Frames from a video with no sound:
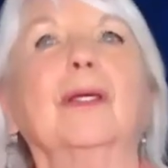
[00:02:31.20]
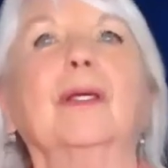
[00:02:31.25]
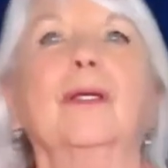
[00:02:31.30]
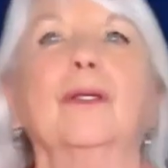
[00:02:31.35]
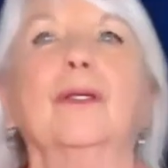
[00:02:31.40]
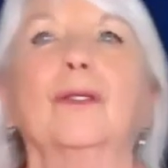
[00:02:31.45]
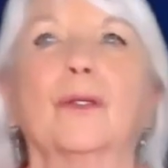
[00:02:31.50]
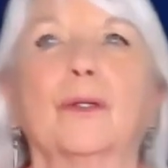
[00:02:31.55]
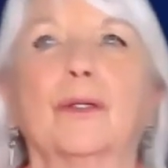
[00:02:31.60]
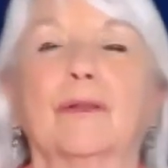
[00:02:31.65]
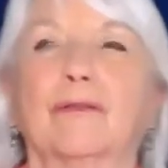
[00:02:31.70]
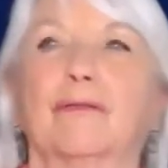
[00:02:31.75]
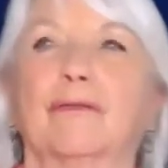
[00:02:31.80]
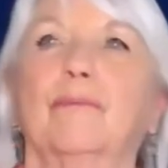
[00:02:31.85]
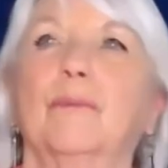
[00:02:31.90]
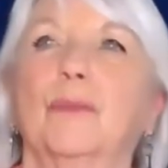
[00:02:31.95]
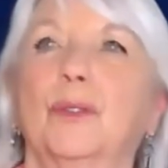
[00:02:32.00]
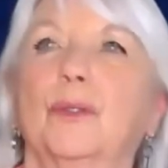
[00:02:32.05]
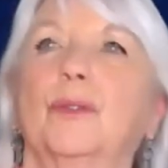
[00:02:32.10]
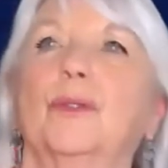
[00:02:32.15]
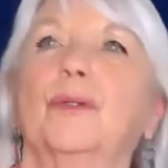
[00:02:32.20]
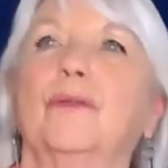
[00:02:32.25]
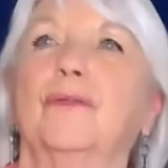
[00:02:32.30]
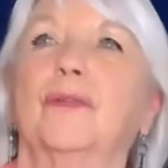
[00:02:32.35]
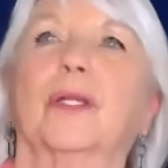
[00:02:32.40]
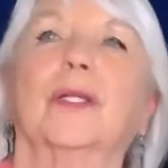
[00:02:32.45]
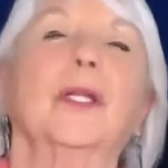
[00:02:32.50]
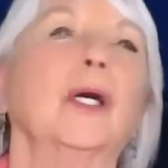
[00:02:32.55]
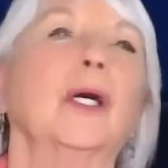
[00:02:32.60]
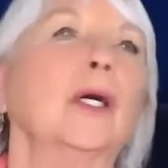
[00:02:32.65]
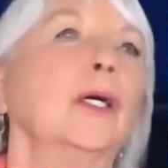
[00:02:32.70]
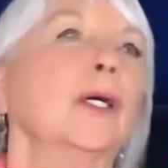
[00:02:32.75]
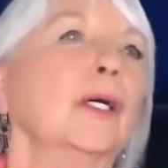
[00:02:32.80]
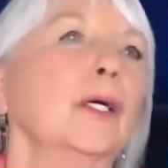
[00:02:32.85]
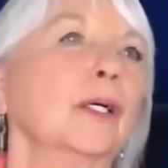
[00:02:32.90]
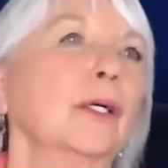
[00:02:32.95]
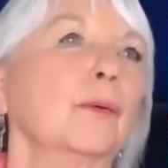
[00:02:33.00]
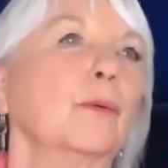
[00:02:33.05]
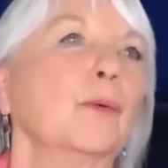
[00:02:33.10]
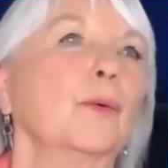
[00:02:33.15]
sort of moved
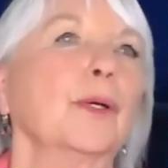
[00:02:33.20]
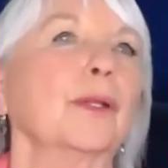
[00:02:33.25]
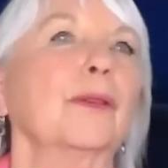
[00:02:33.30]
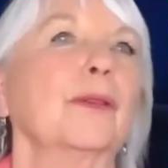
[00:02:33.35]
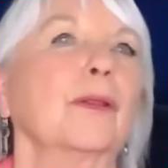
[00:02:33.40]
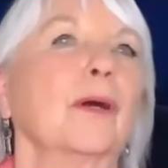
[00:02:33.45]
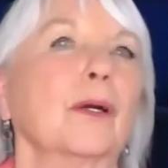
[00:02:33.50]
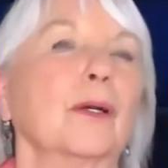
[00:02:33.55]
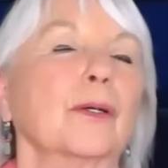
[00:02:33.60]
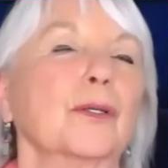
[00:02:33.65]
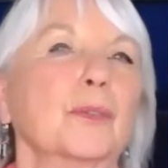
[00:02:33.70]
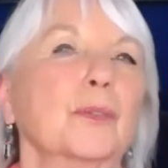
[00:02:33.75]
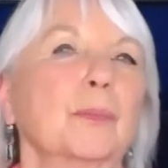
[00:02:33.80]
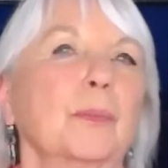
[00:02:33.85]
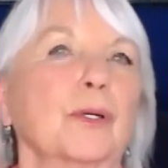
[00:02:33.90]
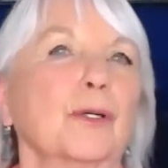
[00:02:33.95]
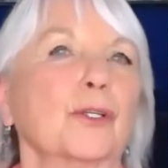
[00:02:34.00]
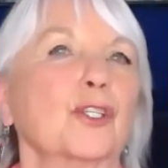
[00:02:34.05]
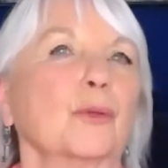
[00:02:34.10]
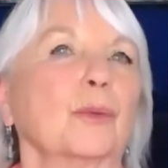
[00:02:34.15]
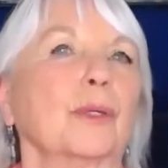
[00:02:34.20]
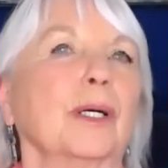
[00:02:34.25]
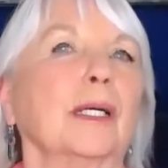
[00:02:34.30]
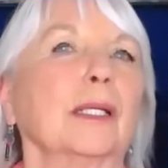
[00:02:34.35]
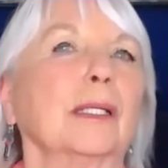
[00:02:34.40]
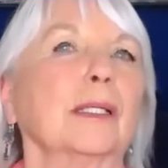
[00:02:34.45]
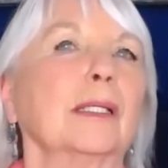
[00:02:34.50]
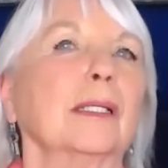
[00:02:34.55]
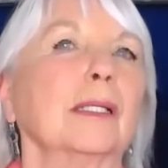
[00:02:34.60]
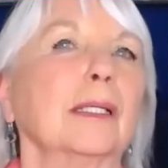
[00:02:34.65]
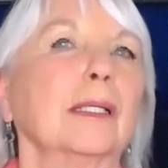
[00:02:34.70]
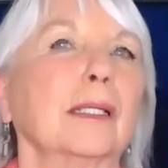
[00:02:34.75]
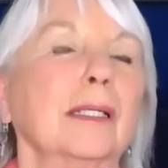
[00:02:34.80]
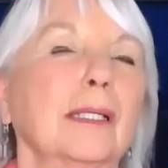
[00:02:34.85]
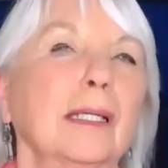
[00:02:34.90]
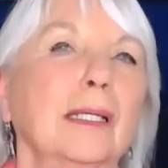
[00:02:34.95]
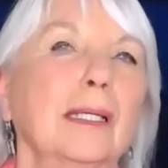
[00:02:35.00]
along with our spirituality.